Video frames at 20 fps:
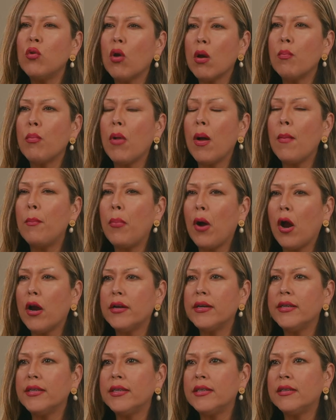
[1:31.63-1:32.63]
you are
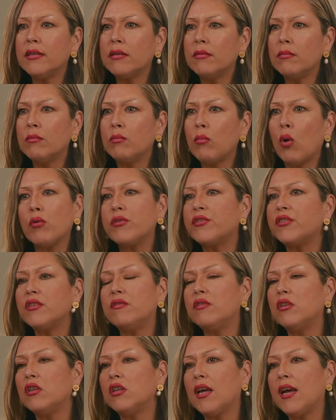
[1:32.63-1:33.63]
bombarded most
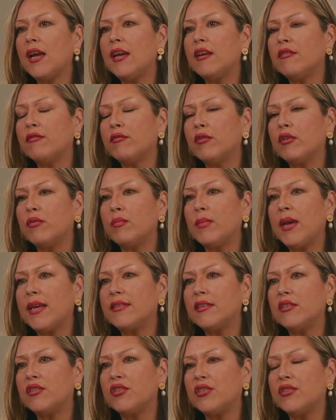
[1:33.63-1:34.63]
of your life with
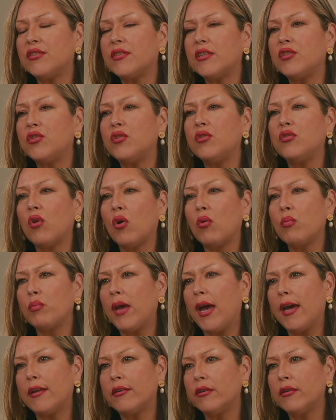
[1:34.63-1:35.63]
messages that you don't
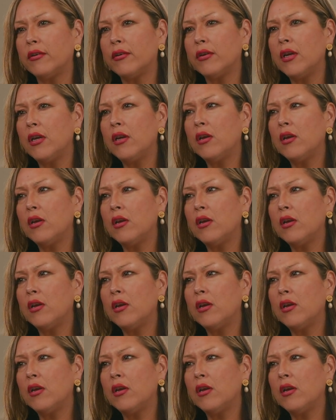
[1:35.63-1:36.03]
matter,